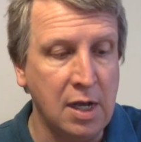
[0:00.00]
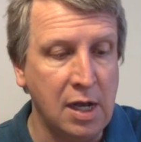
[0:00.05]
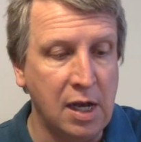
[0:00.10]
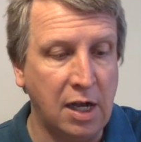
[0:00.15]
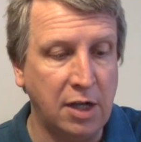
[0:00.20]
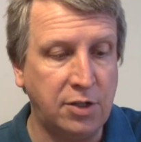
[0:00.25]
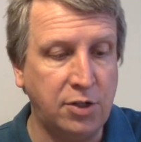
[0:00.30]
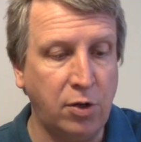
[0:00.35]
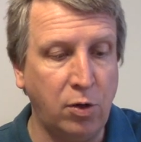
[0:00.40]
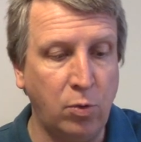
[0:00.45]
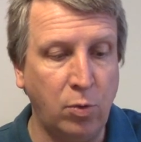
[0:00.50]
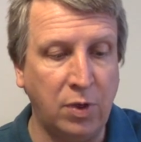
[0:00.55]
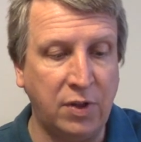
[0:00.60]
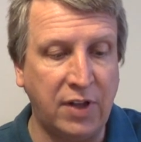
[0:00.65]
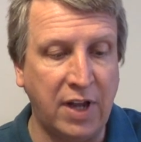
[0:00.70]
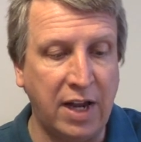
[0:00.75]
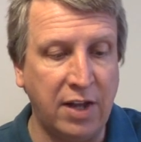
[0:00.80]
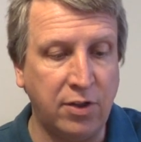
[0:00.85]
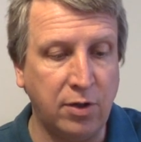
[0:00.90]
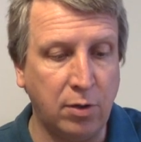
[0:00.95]
Attune with
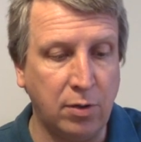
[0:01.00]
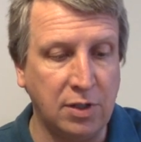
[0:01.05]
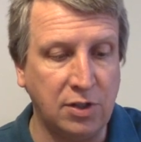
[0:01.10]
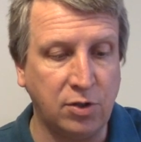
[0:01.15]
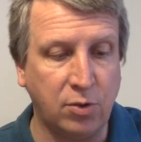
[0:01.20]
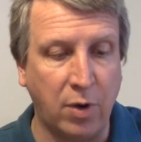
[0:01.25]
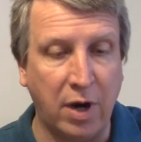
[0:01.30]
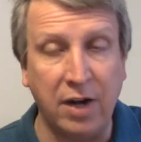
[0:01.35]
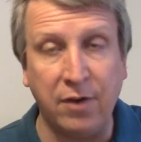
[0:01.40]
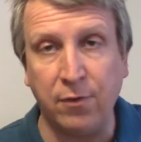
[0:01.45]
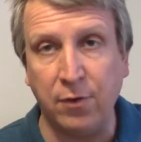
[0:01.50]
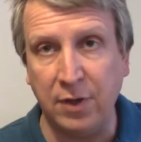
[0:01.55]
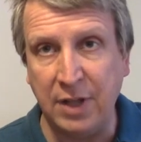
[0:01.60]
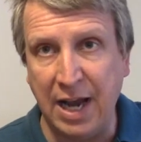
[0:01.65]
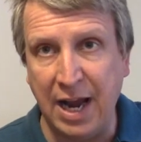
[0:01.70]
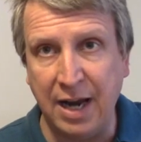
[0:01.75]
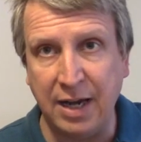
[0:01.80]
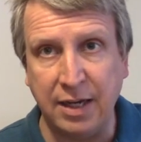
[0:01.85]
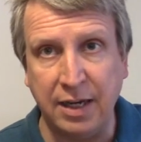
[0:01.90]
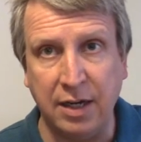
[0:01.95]
Aether is great for
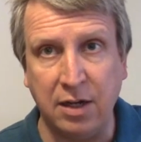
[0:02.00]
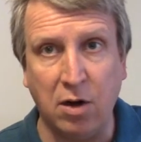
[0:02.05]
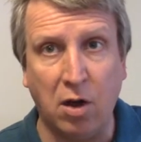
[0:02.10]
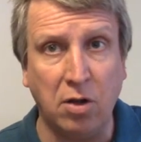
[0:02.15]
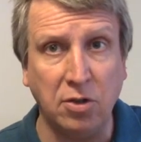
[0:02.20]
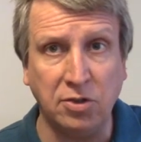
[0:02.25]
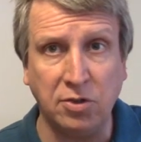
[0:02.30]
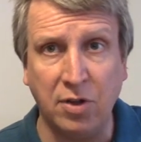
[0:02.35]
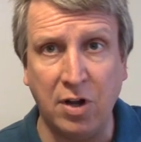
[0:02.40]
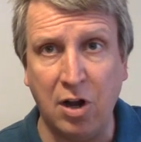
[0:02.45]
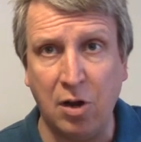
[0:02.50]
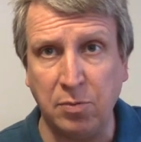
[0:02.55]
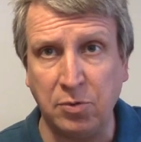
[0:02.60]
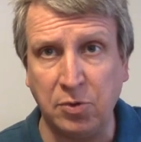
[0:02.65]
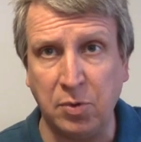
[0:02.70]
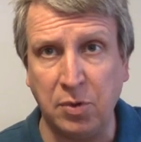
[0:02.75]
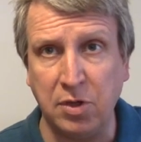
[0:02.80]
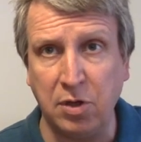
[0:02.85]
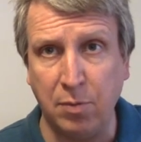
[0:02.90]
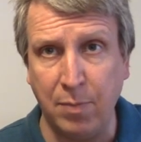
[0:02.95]
that. It also helps
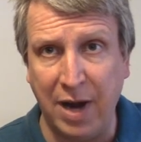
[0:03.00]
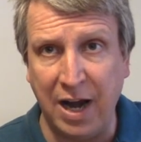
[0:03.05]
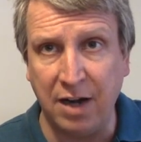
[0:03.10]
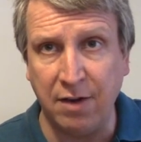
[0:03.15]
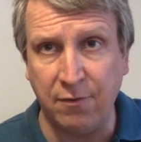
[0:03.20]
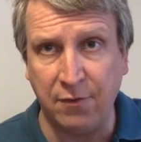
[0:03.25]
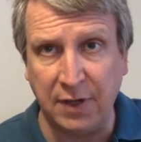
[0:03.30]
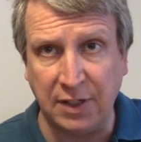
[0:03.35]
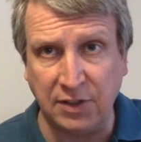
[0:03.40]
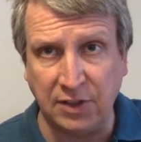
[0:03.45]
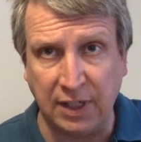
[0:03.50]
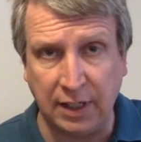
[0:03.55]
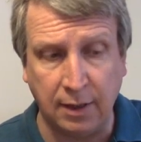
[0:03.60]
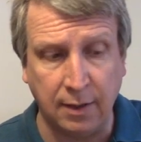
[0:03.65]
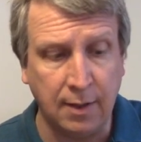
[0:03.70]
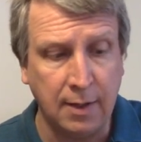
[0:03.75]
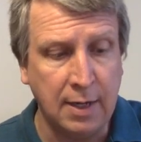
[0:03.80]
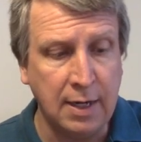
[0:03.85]
with your mana fixing.